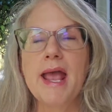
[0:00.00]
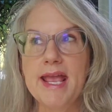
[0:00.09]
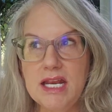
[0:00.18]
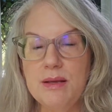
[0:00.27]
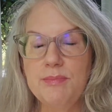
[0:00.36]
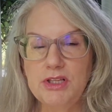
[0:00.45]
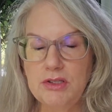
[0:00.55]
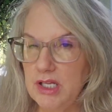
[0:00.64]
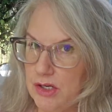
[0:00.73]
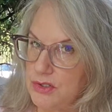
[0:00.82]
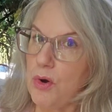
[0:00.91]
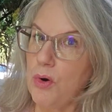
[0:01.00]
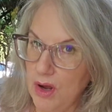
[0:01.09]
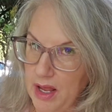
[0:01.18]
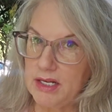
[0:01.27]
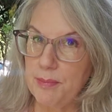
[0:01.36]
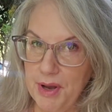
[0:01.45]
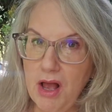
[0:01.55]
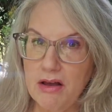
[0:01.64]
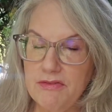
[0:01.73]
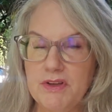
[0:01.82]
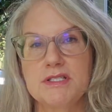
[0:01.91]
Eighty milliliters and
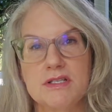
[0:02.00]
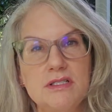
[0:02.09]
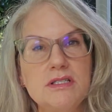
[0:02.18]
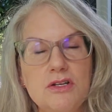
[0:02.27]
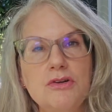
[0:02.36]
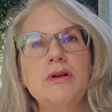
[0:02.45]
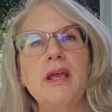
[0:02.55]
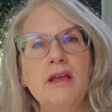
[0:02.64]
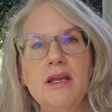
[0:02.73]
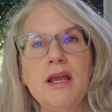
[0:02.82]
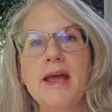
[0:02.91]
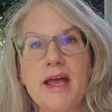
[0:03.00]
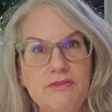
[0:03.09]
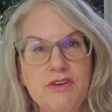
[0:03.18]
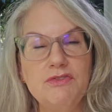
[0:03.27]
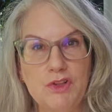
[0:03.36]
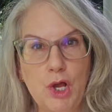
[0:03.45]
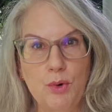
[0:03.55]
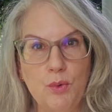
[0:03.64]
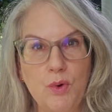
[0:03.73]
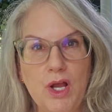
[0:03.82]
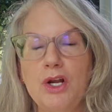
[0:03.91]
above is considered a heavy
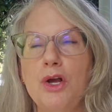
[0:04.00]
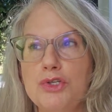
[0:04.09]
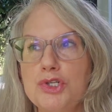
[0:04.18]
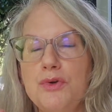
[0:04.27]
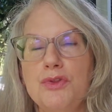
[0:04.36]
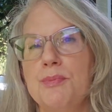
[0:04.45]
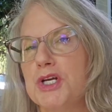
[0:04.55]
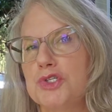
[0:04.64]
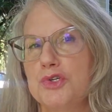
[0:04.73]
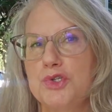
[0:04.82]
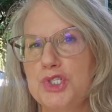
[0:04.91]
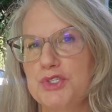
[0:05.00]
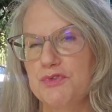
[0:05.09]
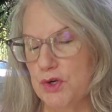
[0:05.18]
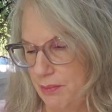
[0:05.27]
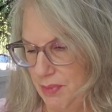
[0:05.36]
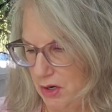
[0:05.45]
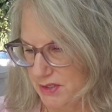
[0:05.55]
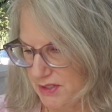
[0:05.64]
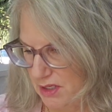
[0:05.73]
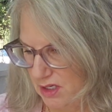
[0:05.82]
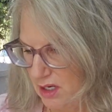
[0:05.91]
flow. And I'll show you the pictures just for
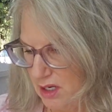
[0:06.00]
comparison.